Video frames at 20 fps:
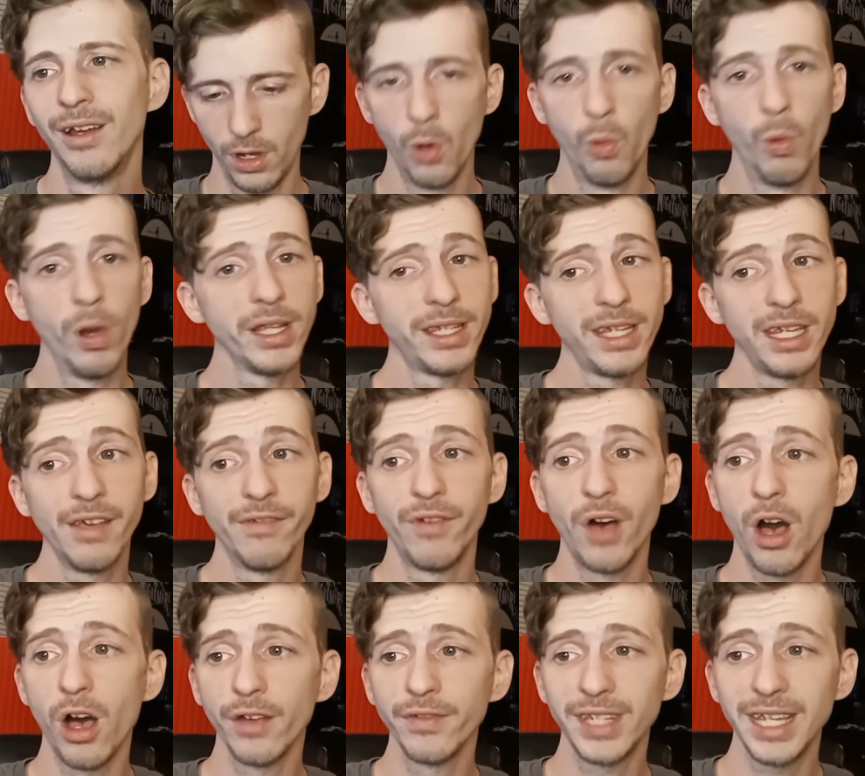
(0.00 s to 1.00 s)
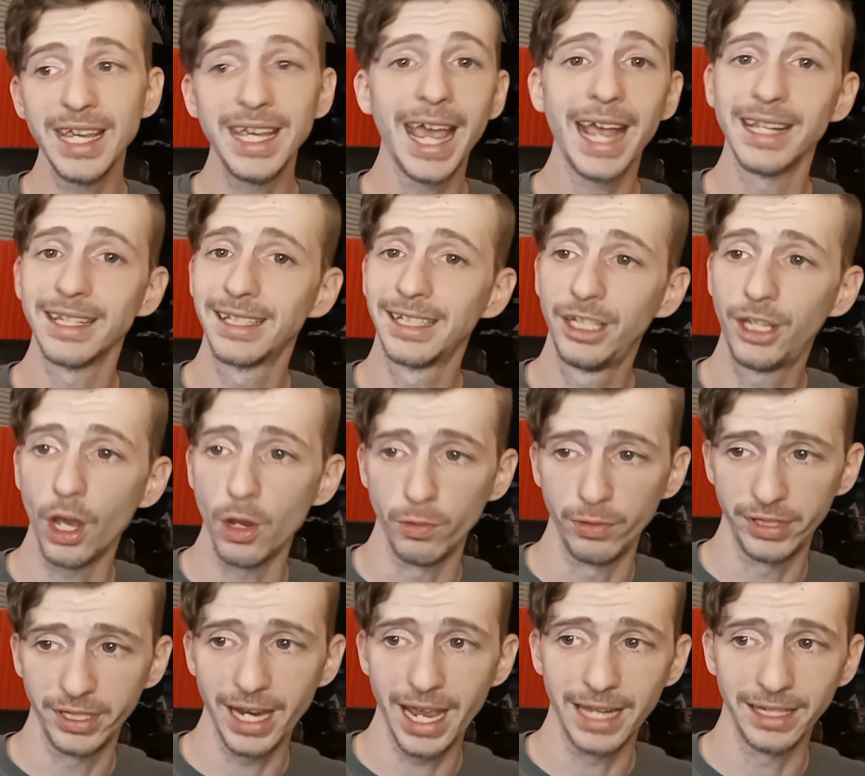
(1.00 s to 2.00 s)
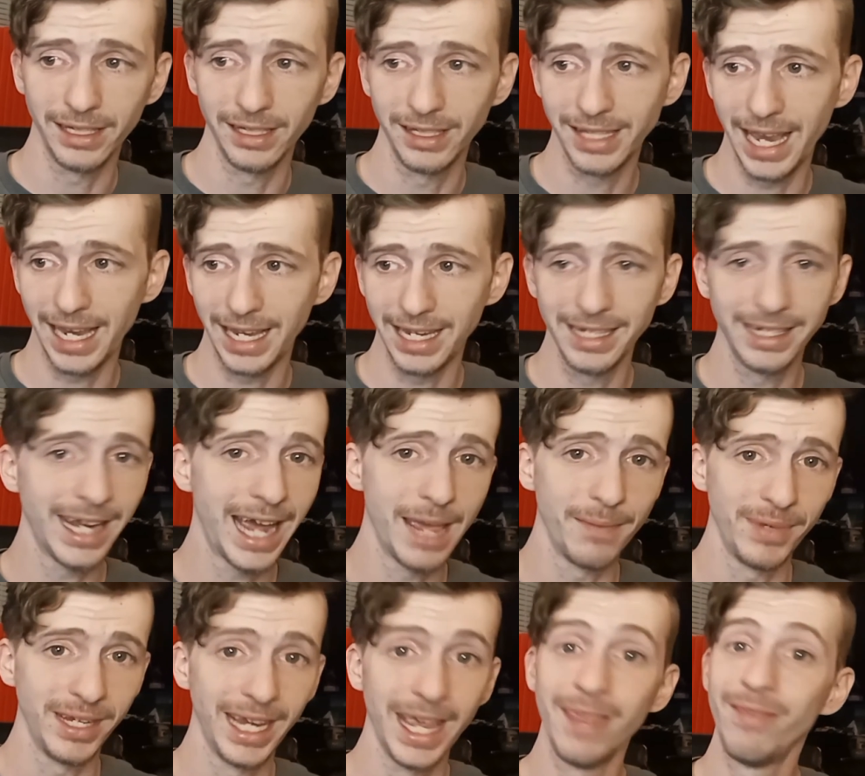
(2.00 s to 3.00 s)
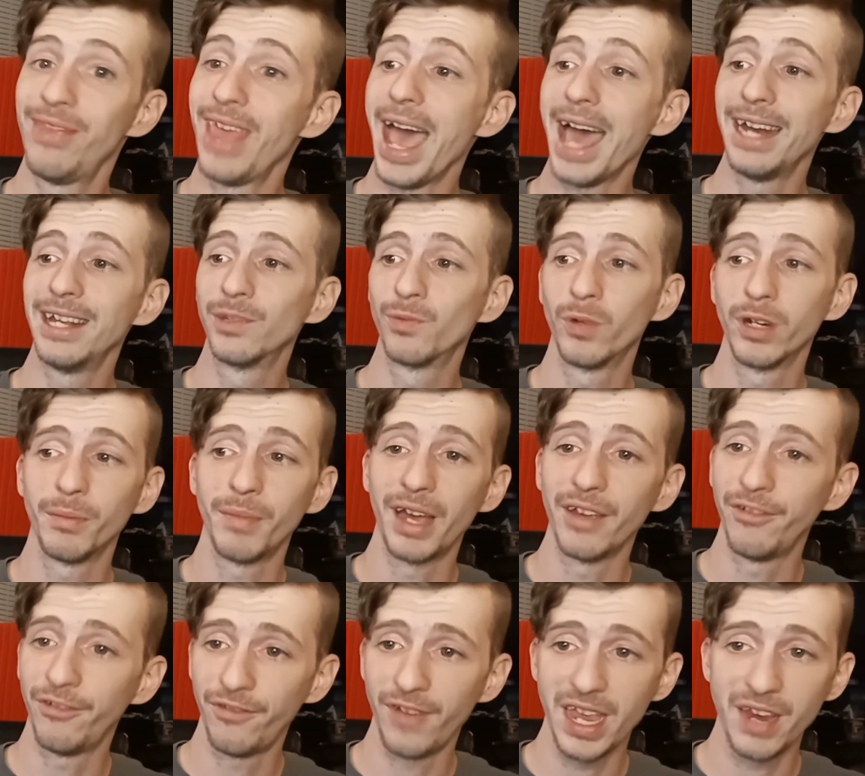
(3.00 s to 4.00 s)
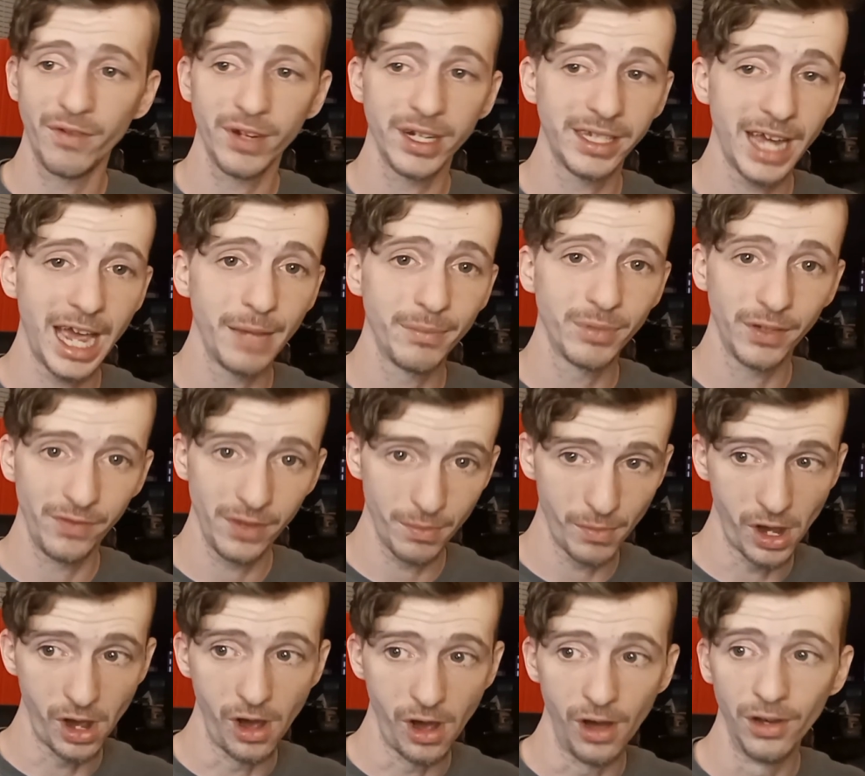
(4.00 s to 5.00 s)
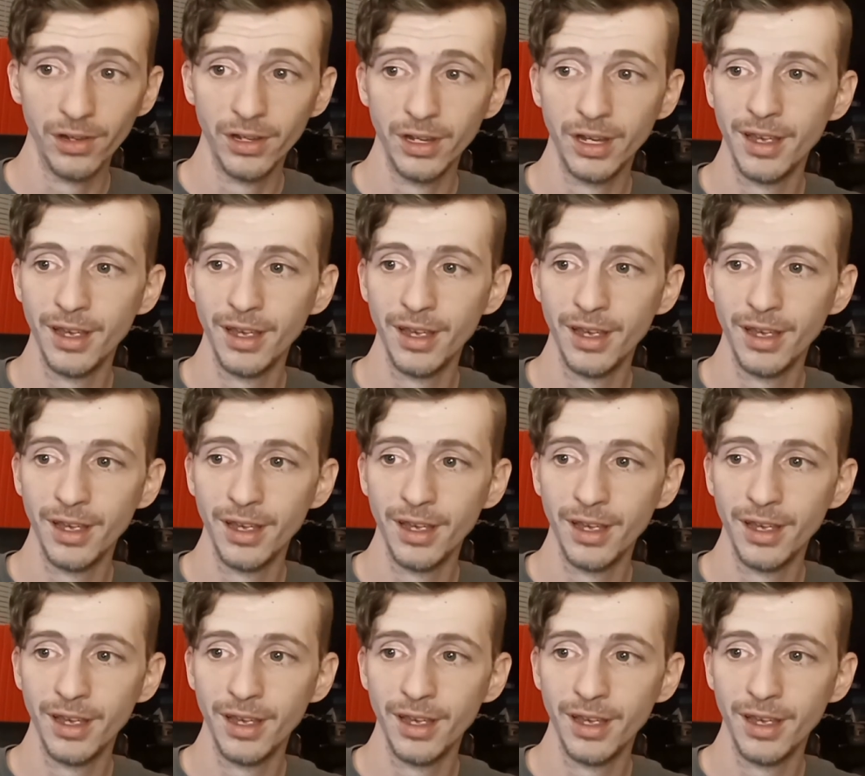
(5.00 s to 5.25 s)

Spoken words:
Once he evolves, he gains Ghost as a second typing, and that is one of my favorite types of them all.